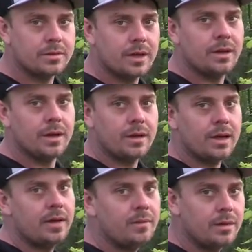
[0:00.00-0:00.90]
They'll hit a
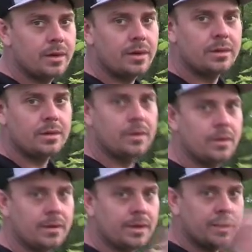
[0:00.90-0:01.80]
live bluegill too,
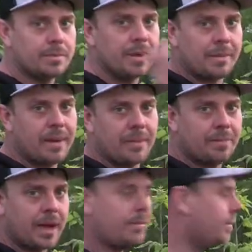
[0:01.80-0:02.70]
and they'll just bap, bap,
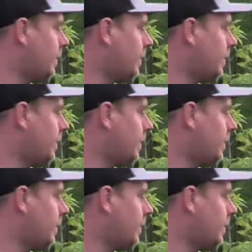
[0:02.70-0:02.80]
bap,